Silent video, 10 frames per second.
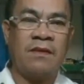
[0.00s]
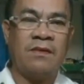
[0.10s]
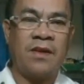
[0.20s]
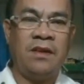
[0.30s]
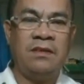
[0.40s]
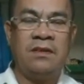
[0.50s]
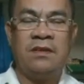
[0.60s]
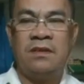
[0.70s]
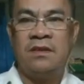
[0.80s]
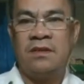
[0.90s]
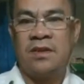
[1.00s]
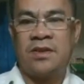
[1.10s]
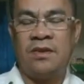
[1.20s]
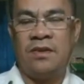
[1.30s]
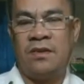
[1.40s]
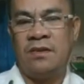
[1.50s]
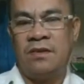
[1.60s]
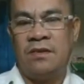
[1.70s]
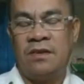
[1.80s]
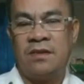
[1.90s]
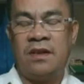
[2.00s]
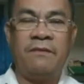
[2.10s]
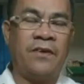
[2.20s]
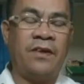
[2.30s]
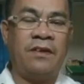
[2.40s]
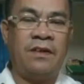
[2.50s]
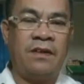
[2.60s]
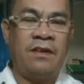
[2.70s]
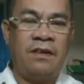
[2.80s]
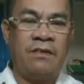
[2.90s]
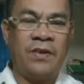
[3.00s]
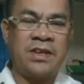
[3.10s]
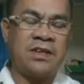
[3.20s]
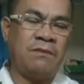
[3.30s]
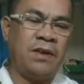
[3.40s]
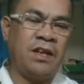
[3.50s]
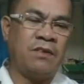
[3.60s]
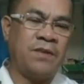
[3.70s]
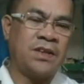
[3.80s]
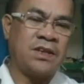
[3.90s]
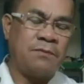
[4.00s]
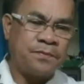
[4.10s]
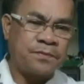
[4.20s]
Okay, so therefore, what's the meaning of this?